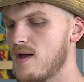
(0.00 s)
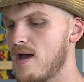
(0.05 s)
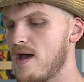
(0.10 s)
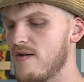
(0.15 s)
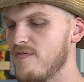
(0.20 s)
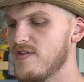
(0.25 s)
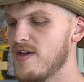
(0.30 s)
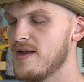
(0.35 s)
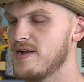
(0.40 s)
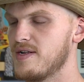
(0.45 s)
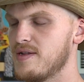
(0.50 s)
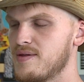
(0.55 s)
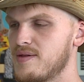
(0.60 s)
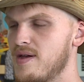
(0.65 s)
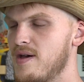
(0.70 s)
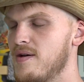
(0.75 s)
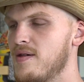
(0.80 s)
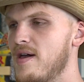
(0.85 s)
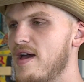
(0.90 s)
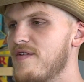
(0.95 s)
have yet to
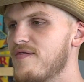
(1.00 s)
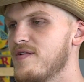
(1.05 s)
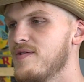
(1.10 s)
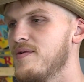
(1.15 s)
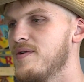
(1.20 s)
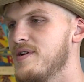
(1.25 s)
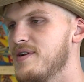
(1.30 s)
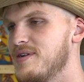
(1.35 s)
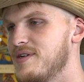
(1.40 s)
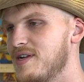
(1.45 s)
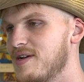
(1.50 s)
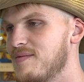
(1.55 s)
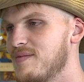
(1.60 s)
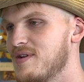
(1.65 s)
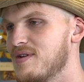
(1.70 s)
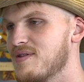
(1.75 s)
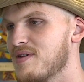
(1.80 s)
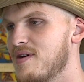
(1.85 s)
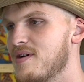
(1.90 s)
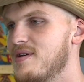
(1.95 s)
sell everyone in
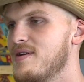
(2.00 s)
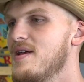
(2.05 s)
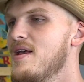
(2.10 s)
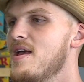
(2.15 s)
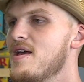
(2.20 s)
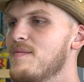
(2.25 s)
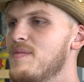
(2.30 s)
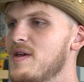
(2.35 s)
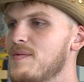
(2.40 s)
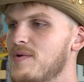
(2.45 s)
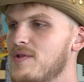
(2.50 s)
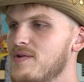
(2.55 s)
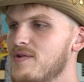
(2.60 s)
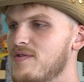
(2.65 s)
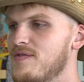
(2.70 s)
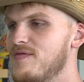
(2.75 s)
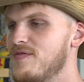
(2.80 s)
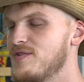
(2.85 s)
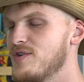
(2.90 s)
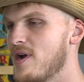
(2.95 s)
Timmins on. People who
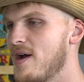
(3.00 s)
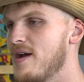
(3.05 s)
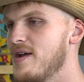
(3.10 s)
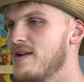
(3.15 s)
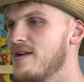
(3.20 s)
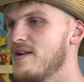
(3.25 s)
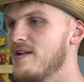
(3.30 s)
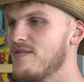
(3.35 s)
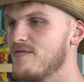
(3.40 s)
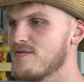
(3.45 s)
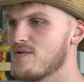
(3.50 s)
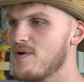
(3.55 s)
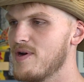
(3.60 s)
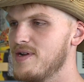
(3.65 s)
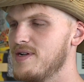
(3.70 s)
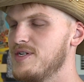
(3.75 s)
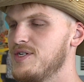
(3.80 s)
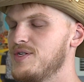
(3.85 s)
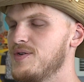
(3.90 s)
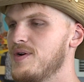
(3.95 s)
have tried it have
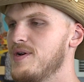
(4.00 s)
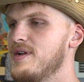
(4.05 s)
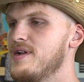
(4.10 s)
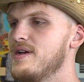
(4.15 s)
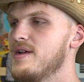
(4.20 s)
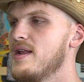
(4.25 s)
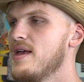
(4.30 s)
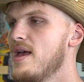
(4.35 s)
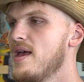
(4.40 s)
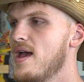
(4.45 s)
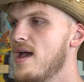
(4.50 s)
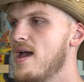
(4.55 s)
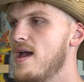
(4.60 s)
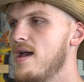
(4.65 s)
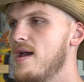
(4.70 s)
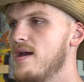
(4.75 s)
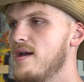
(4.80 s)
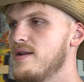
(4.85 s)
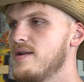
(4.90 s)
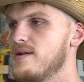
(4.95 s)
quite enjoyed it,
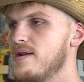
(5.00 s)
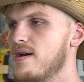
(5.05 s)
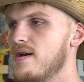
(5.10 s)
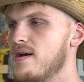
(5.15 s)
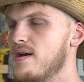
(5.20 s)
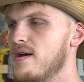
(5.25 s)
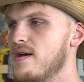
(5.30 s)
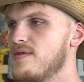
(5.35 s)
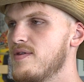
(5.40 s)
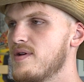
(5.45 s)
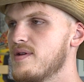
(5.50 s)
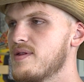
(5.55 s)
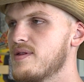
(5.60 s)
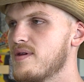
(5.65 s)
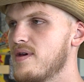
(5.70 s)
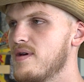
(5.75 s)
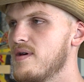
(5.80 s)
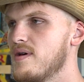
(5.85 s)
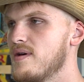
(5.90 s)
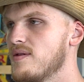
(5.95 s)
and uh, there's
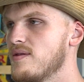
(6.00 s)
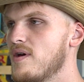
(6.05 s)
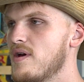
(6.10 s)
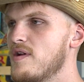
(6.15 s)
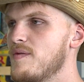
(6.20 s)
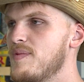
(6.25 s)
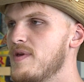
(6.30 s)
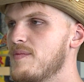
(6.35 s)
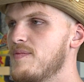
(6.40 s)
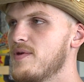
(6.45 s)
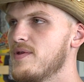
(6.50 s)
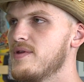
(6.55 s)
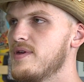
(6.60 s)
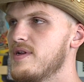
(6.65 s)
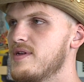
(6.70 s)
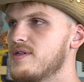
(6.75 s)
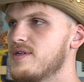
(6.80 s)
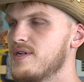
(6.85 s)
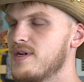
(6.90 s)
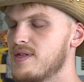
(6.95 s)
a lot of people.
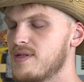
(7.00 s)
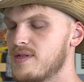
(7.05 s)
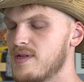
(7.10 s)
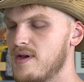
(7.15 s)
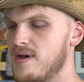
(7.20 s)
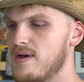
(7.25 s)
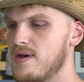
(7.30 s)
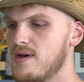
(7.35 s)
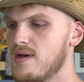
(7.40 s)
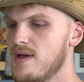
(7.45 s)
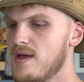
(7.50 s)
It's just uh,